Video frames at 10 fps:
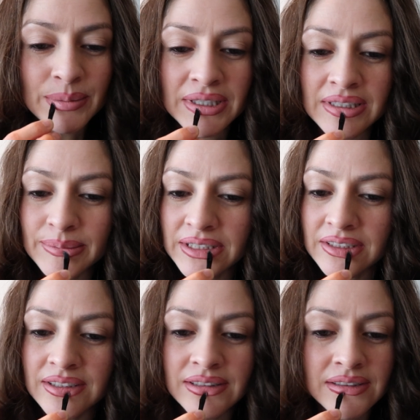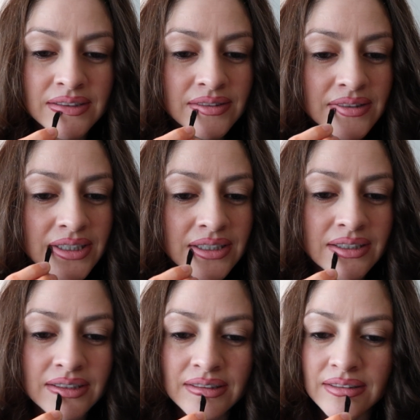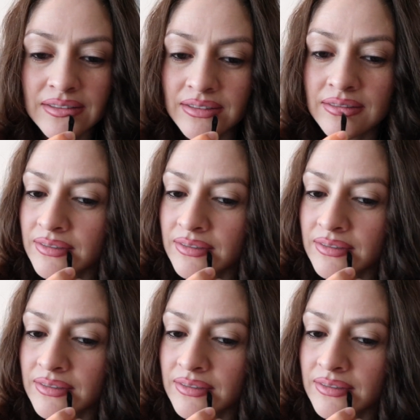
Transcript: my lips are so dry.